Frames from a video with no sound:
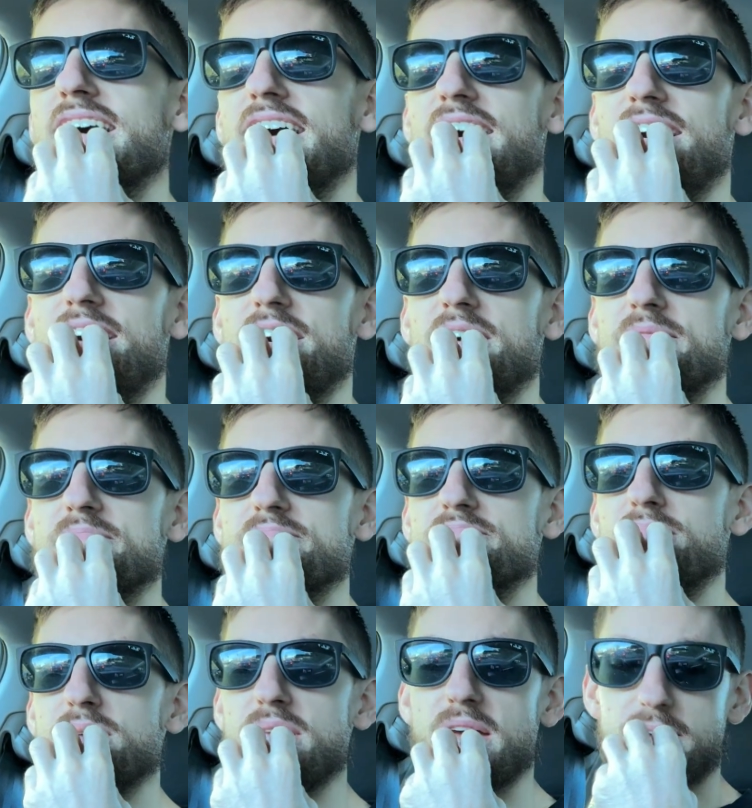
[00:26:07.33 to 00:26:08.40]

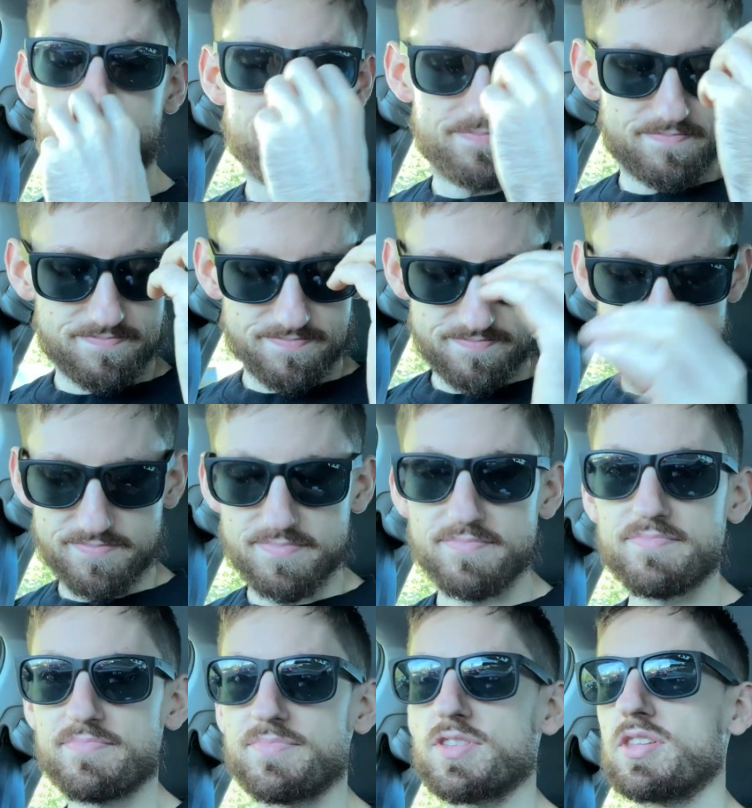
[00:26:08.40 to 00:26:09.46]
But yeah,
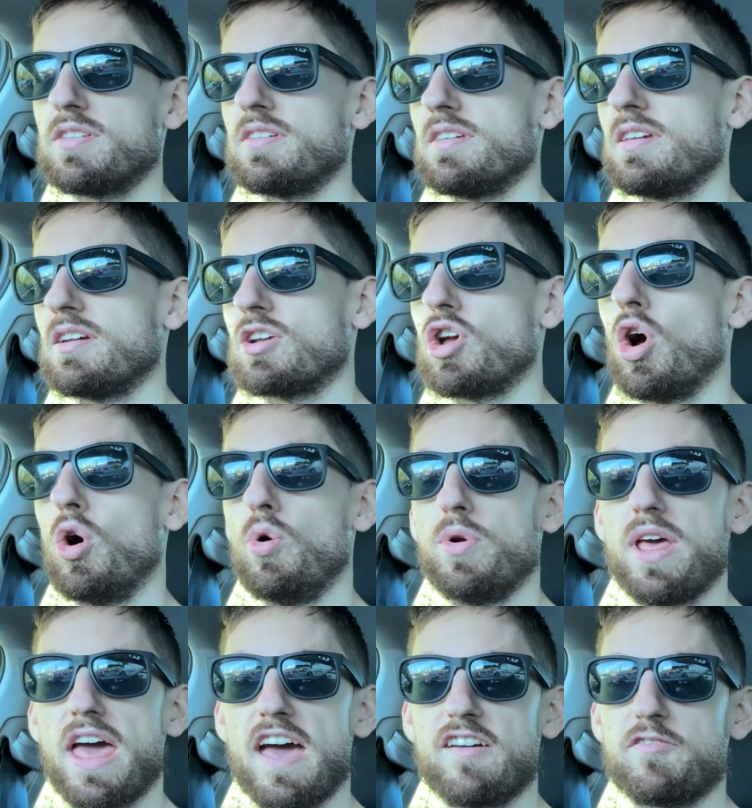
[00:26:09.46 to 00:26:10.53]
code
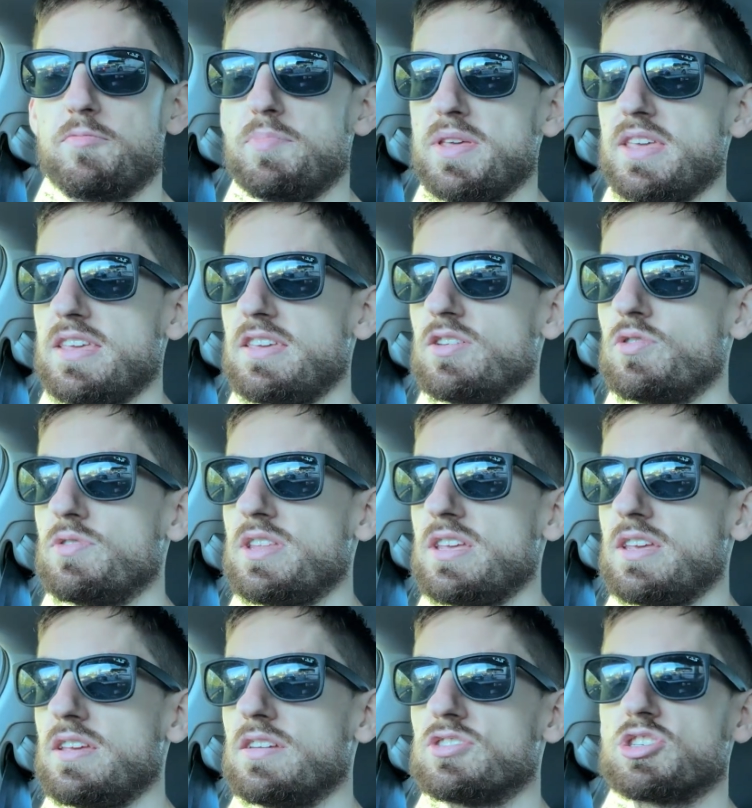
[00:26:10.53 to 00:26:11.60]

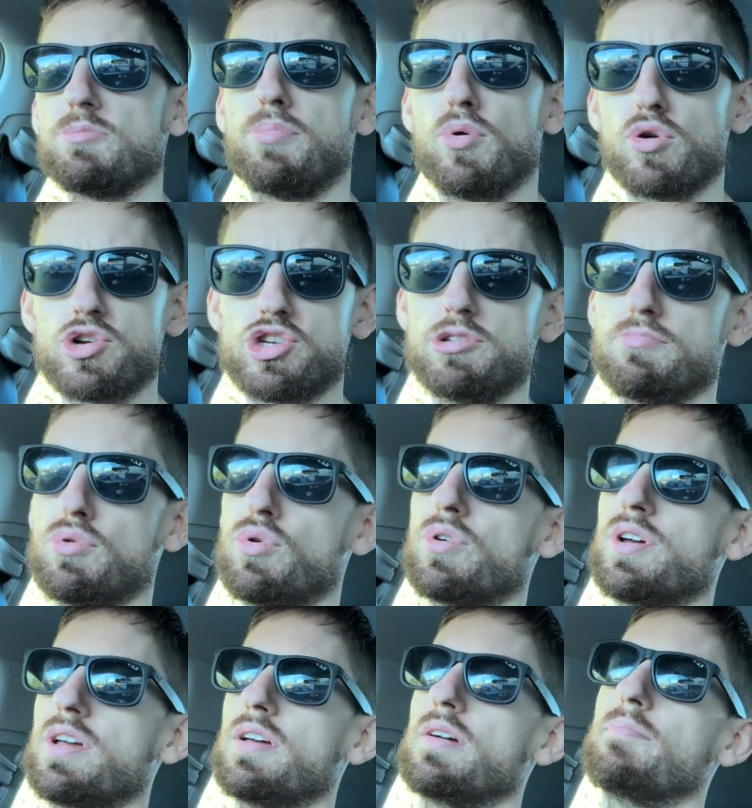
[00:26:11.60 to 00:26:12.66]
FBEOD, support your
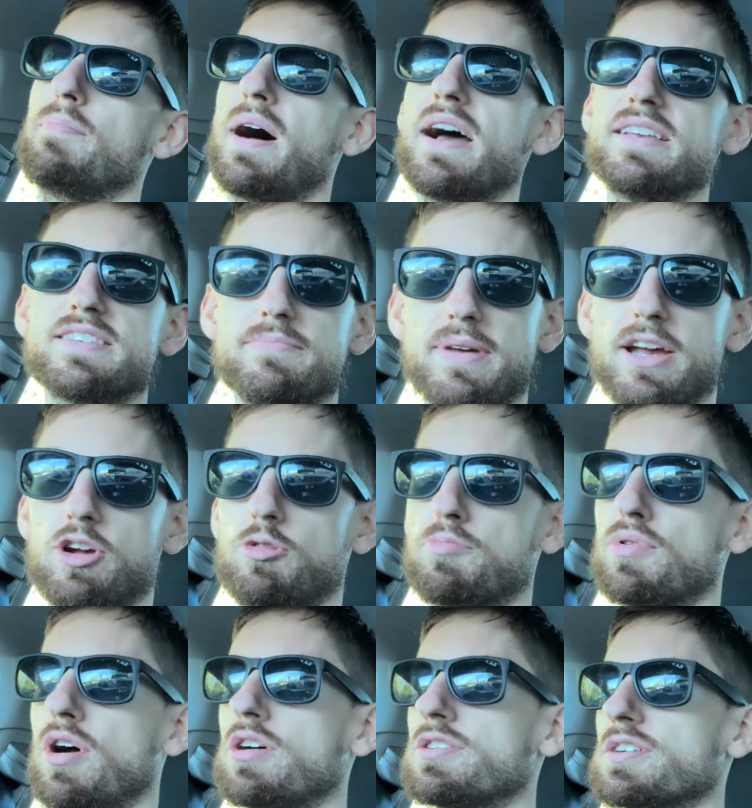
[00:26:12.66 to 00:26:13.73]
boy, buy some Ekko
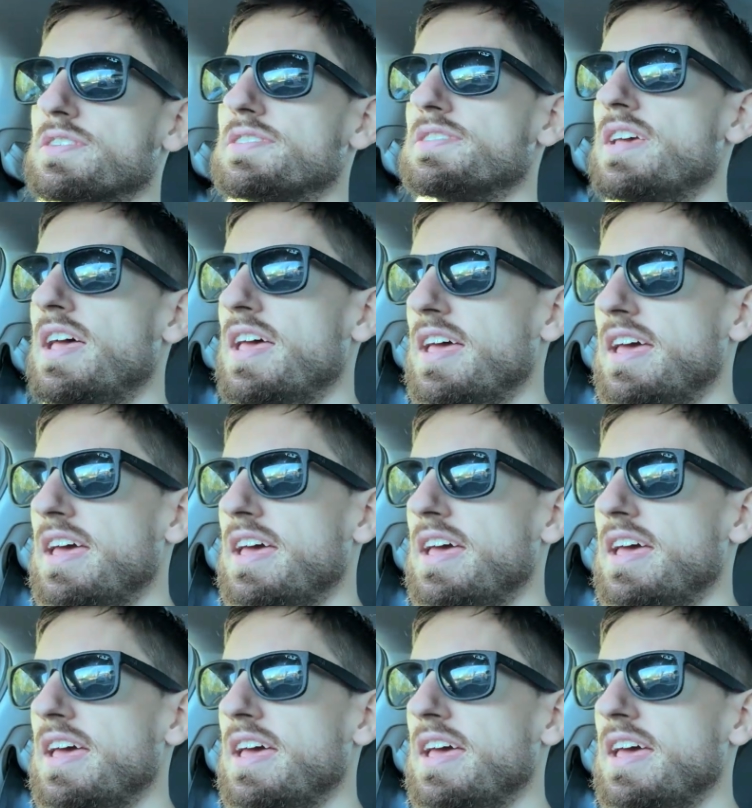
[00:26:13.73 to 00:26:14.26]
products.